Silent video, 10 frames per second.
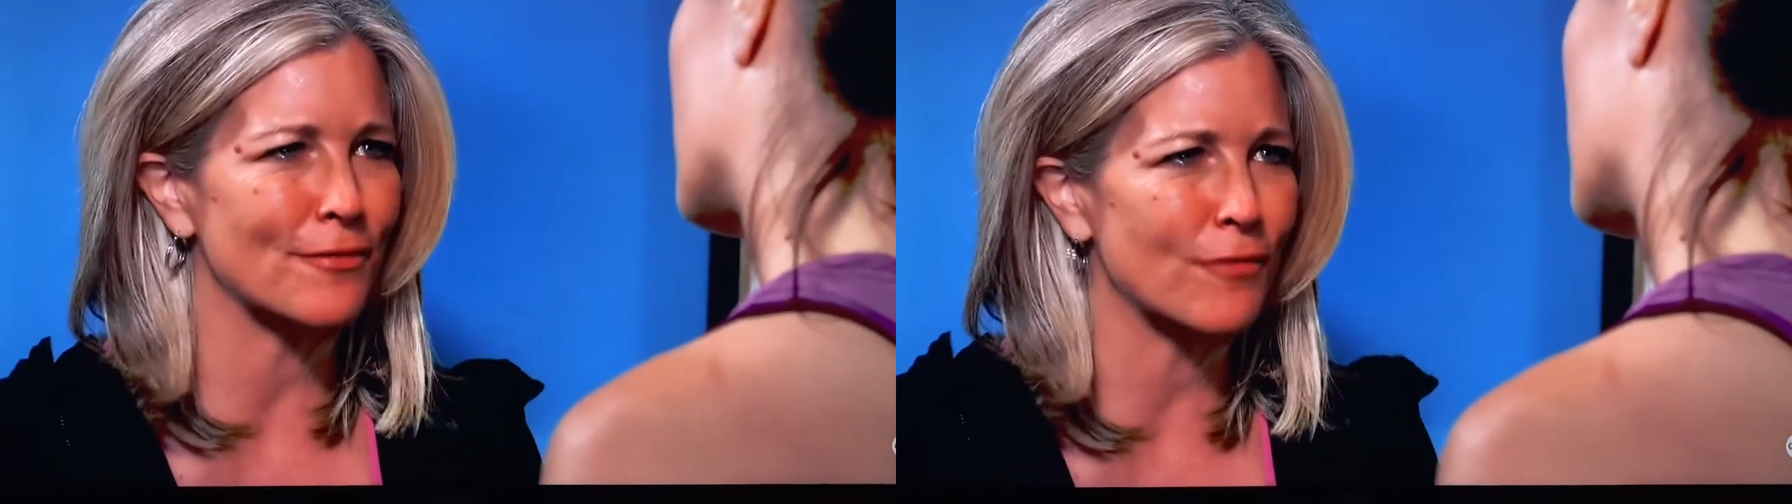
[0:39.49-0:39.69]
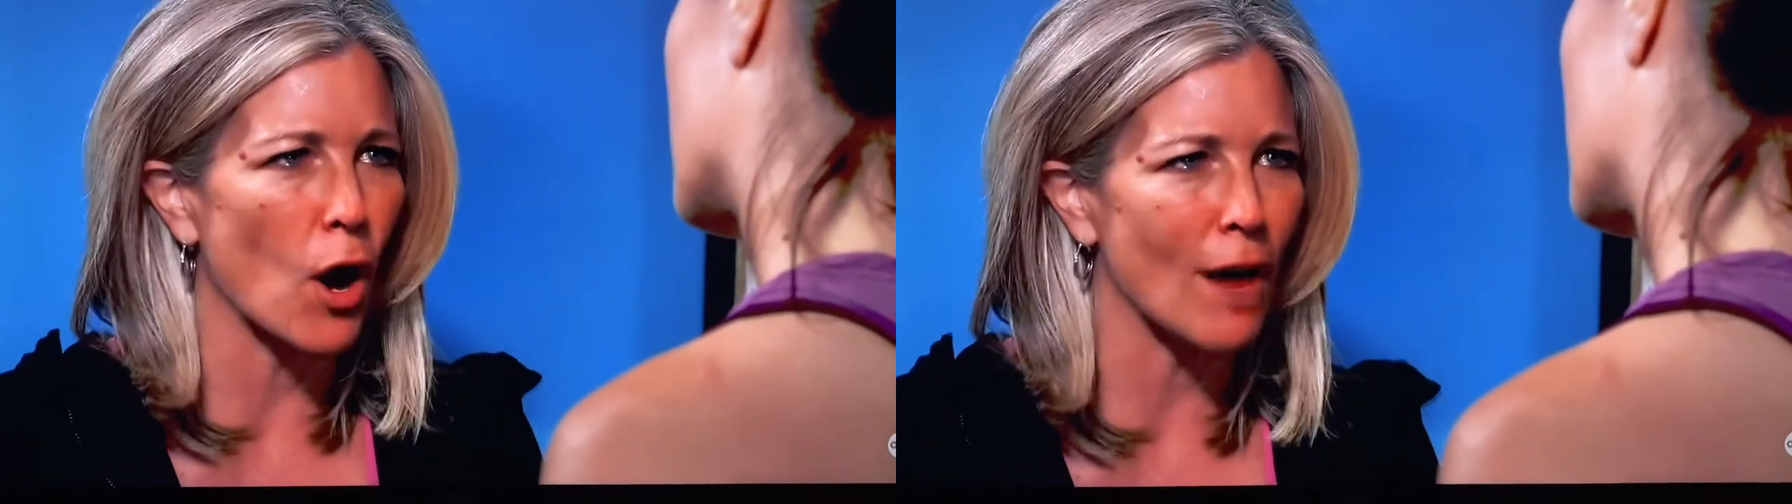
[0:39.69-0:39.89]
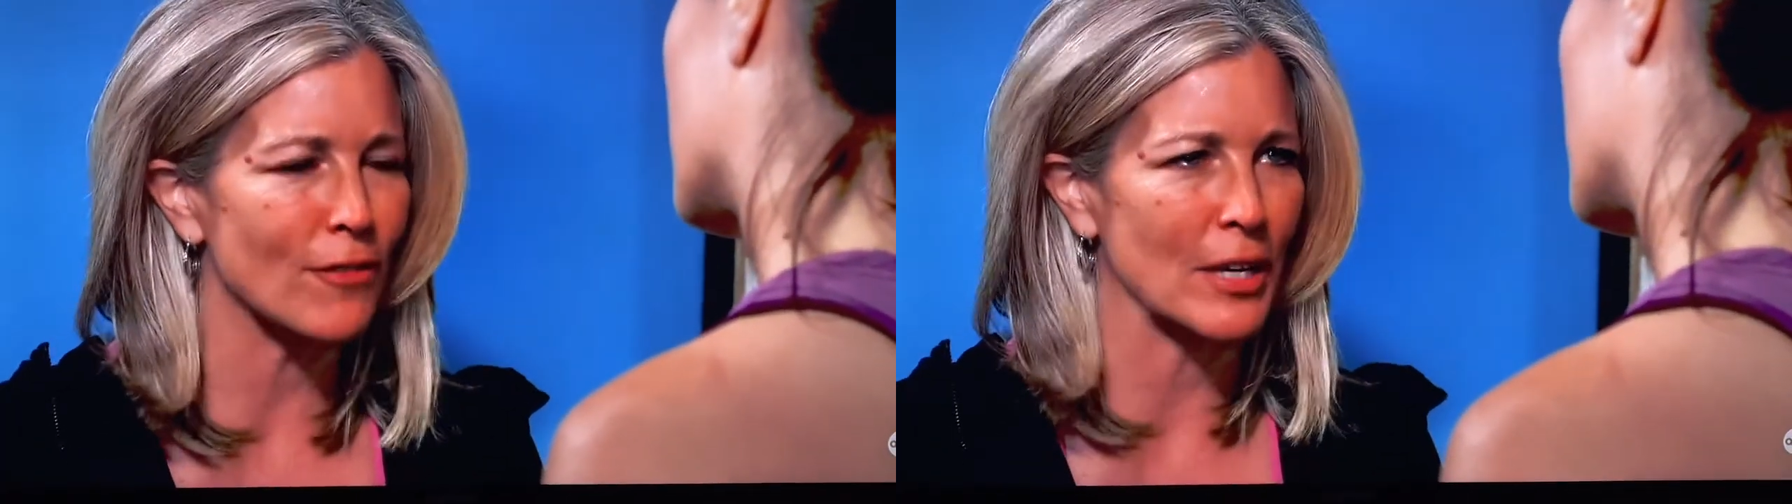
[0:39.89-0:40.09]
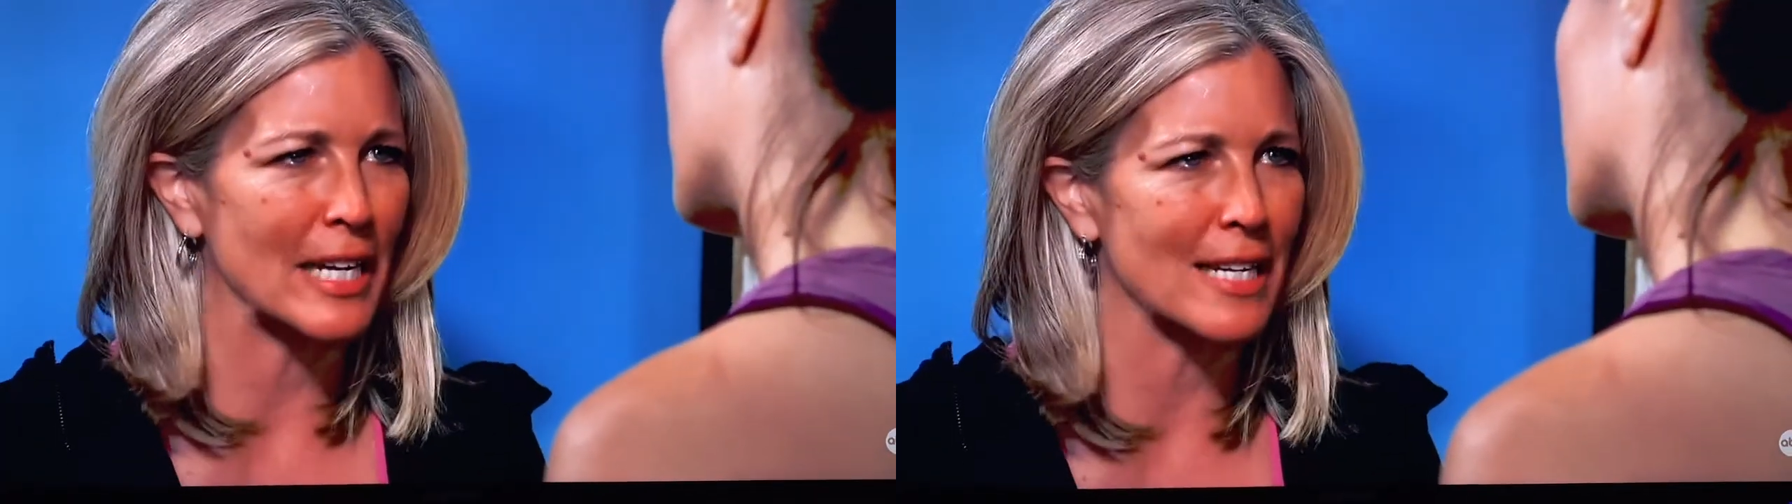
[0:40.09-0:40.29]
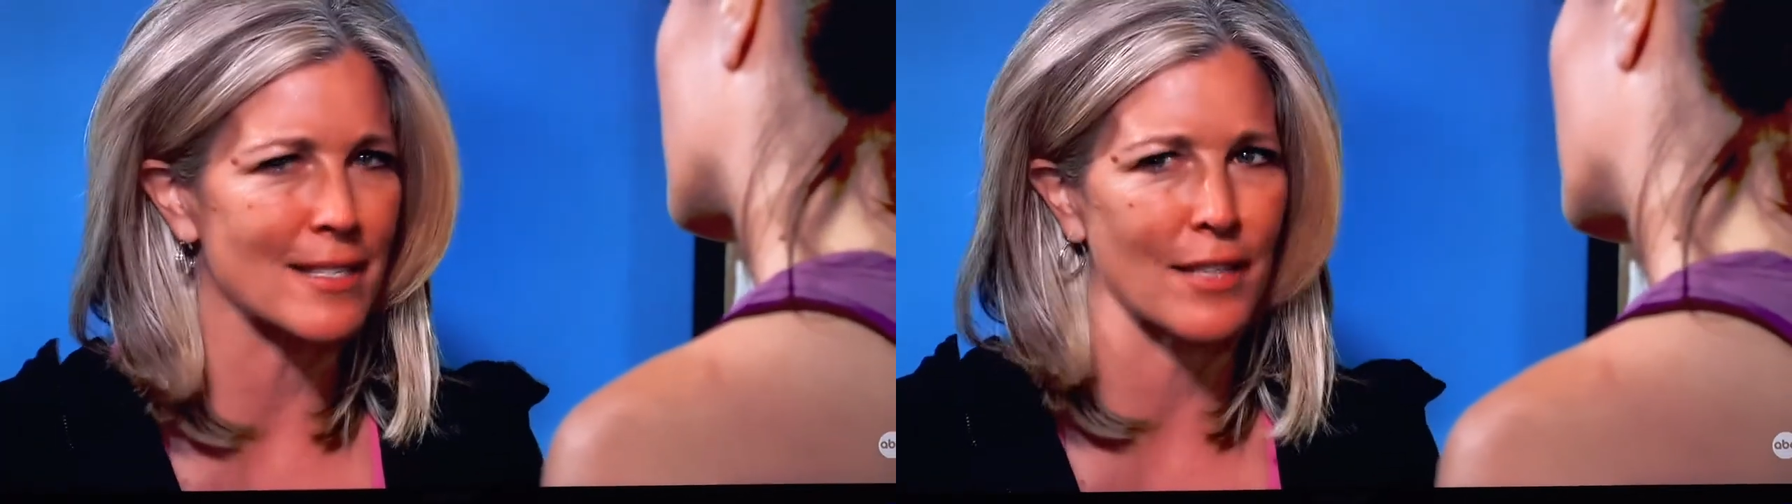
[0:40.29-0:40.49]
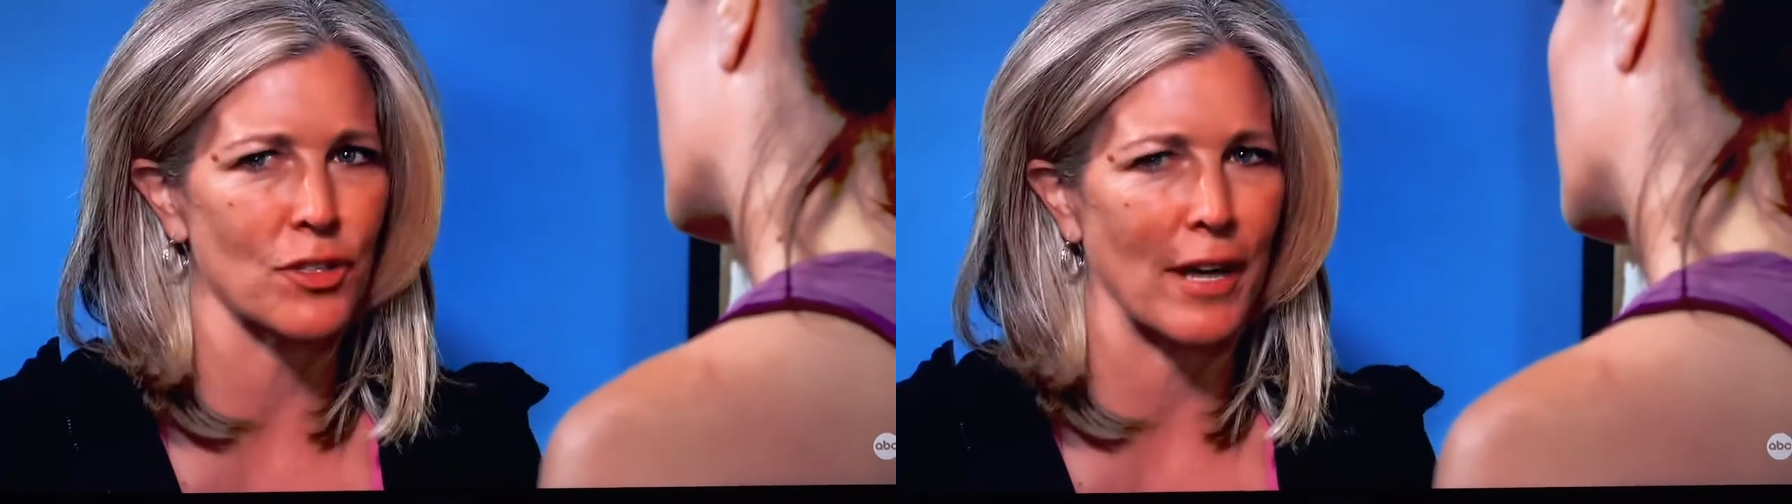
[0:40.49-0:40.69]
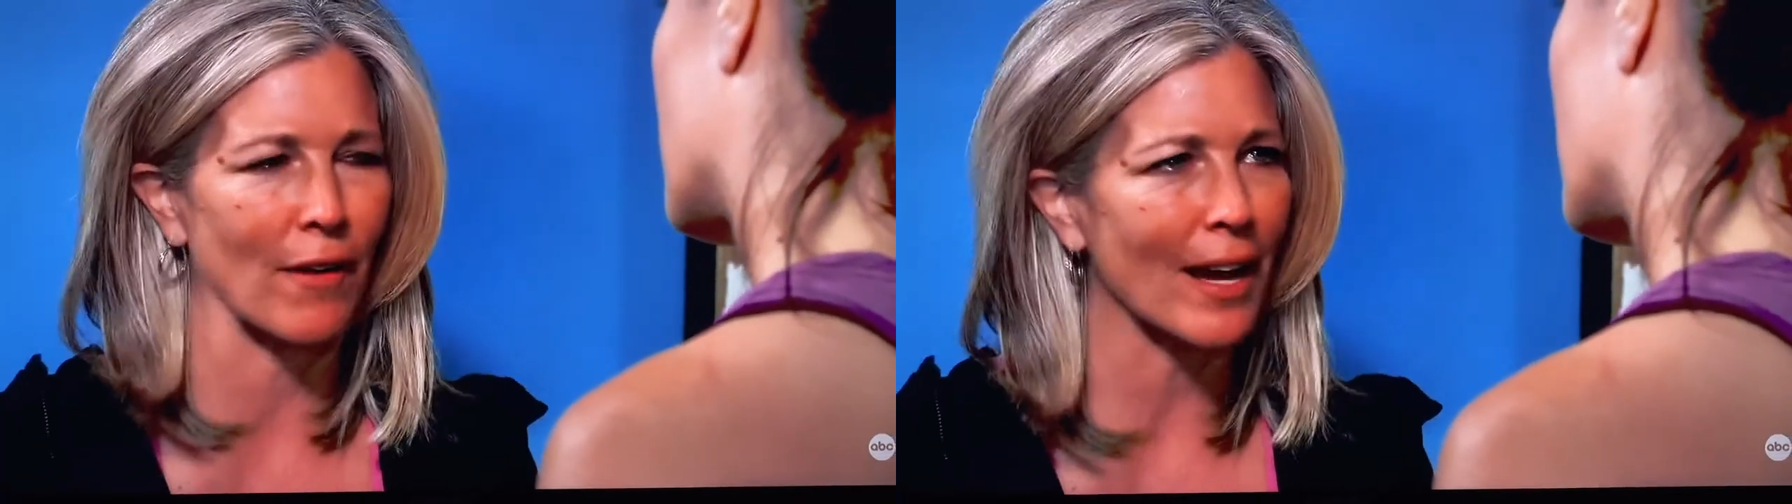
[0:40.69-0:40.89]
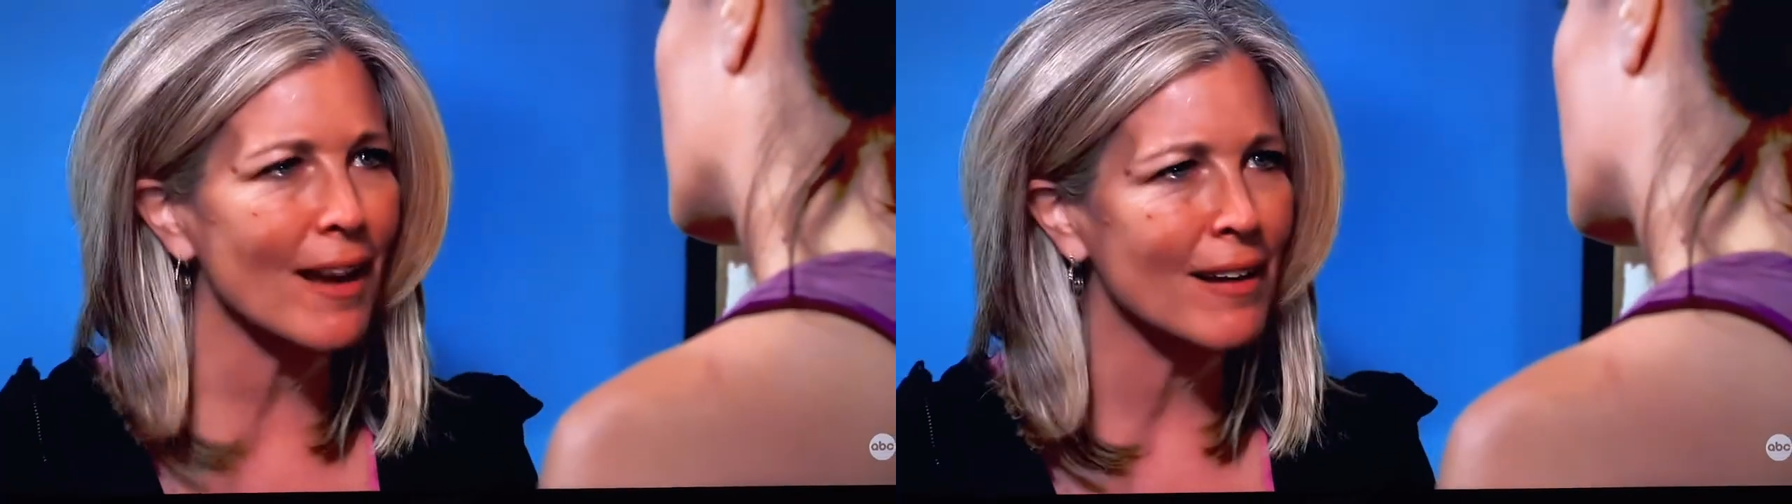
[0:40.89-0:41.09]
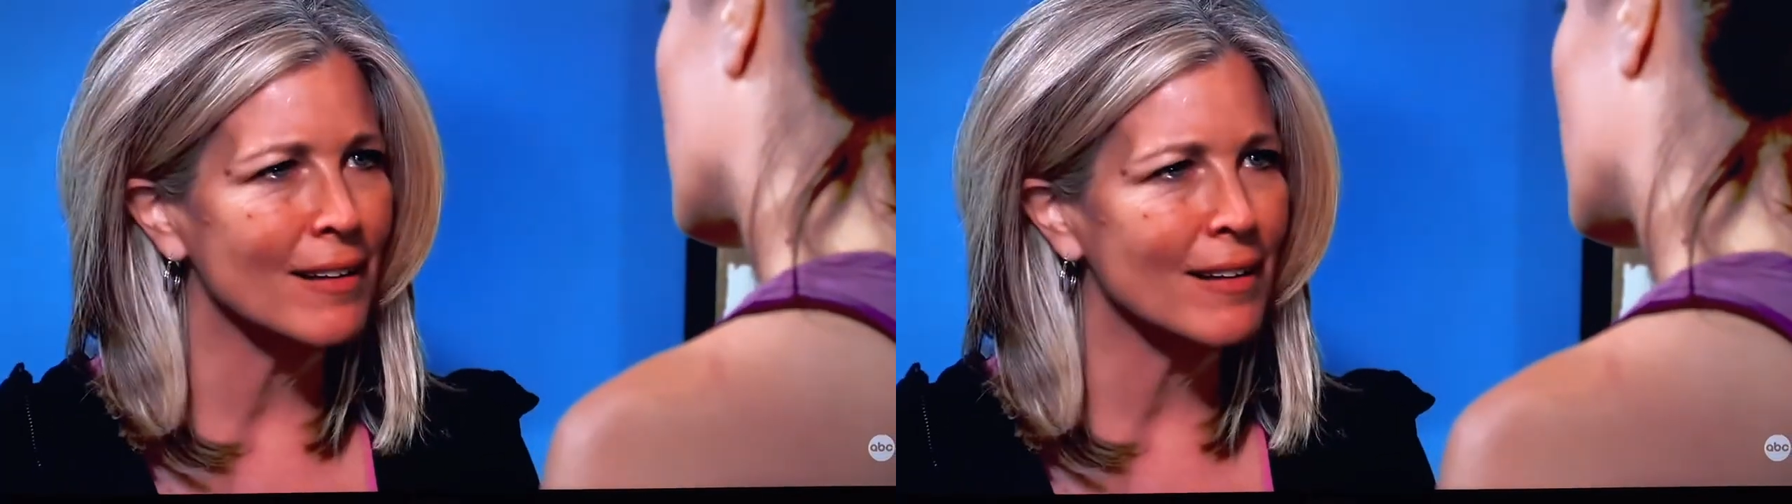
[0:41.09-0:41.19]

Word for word: fall for Nina's hysteria.